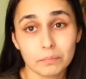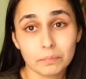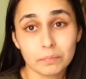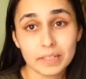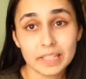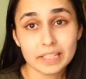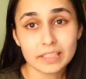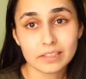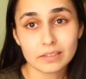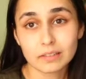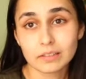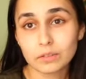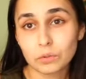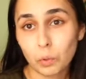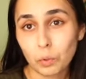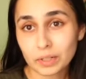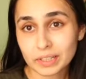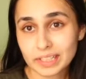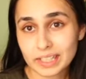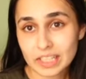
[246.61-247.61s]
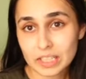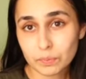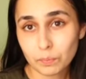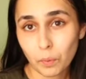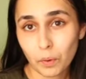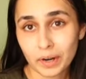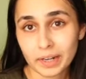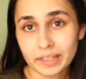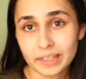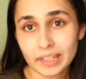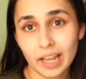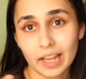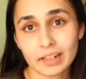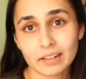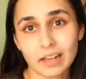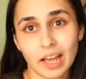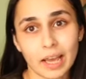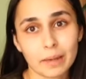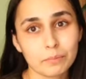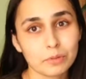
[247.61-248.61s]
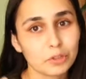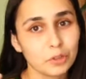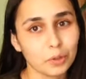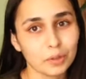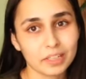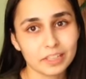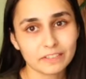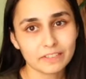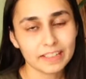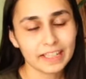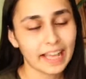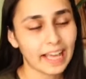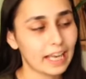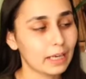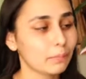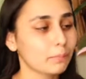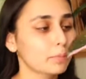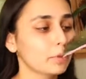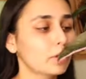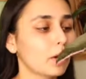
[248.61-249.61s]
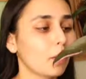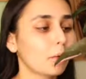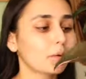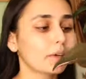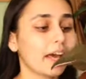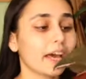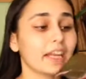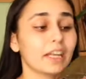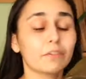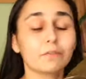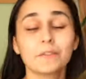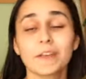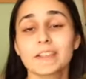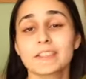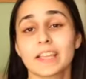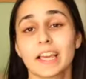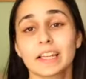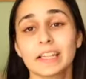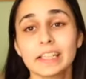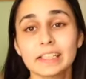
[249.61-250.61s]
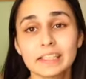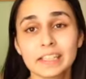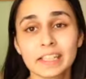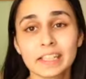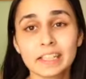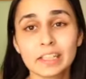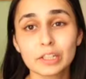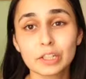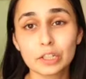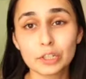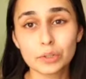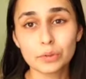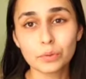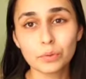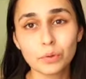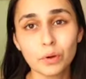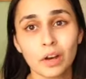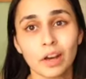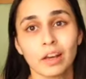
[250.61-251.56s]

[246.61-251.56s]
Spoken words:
please note these points, and I'm sure it will help you out. And if there's anything new